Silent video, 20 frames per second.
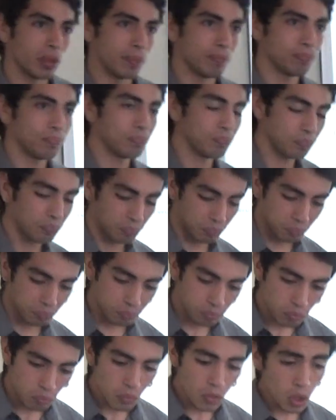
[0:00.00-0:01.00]
one.
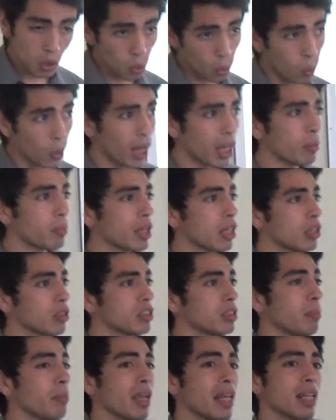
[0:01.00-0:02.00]
Why? Because
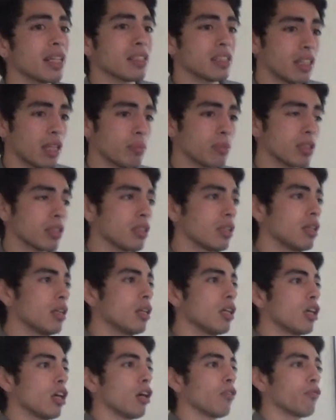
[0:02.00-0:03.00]
the main attempt
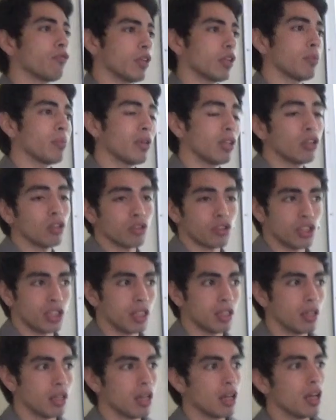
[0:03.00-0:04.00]
of phenomenology
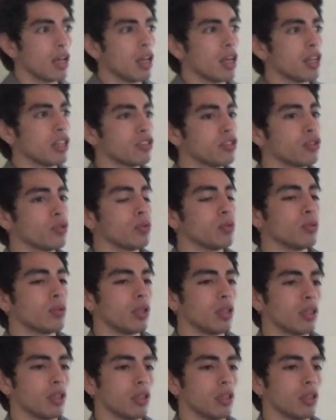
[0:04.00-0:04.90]
is to